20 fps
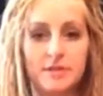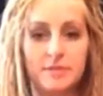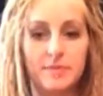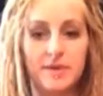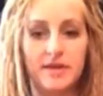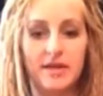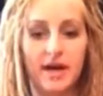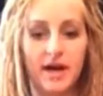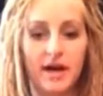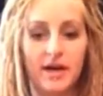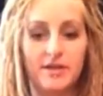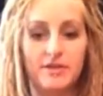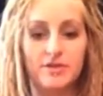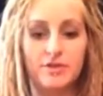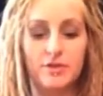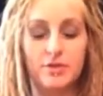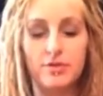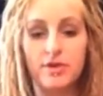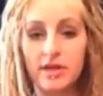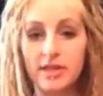because
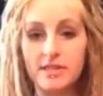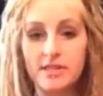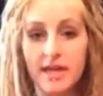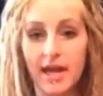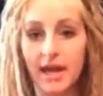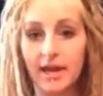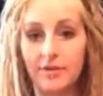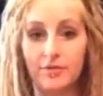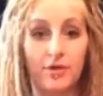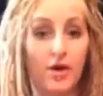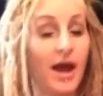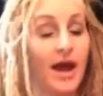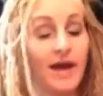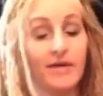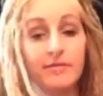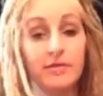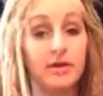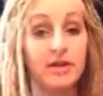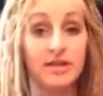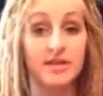you can take
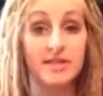forever and a